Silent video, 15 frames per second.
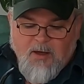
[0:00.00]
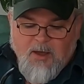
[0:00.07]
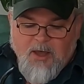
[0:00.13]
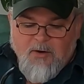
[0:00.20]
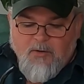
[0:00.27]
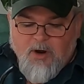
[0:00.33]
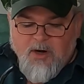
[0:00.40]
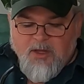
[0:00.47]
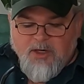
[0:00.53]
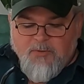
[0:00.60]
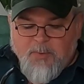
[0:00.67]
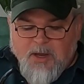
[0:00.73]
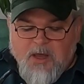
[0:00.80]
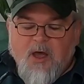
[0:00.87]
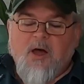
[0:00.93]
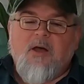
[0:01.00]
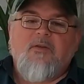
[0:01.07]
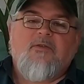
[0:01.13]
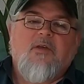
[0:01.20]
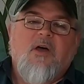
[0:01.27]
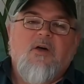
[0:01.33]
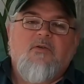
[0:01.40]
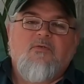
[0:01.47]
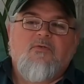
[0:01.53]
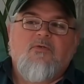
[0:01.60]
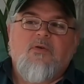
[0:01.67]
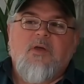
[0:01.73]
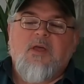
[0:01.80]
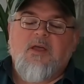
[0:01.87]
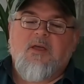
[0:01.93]
Ian Rutledge, because of
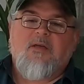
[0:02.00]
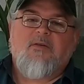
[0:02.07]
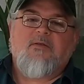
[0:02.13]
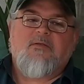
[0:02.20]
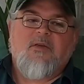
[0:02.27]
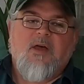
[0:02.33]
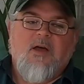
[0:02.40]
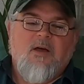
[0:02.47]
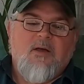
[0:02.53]
his